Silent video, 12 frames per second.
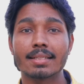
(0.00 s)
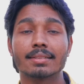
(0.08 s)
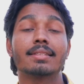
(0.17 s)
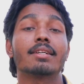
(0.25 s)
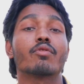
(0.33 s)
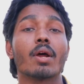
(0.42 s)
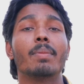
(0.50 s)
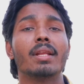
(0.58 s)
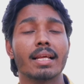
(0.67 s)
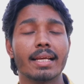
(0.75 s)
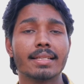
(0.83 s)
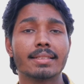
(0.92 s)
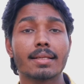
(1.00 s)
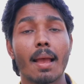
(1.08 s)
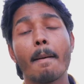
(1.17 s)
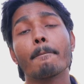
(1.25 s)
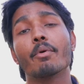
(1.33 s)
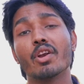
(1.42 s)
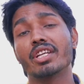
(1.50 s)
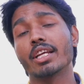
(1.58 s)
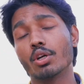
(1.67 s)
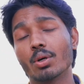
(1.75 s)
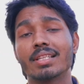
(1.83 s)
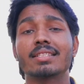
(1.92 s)
as the treble is
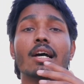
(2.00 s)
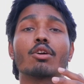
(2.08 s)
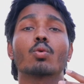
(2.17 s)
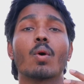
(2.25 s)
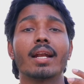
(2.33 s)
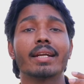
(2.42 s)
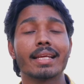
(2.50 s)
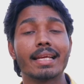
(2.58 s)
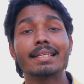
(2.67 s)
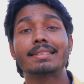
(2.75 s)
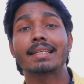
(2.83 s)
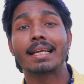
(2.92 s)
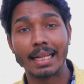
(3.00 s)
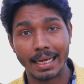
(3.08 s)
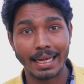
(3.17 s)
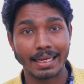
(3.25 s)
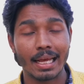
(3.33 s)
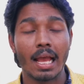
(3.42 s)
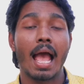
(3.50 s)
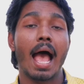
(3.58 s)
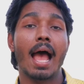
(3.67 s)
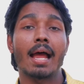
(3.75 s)
pretty good, the sound quality is great,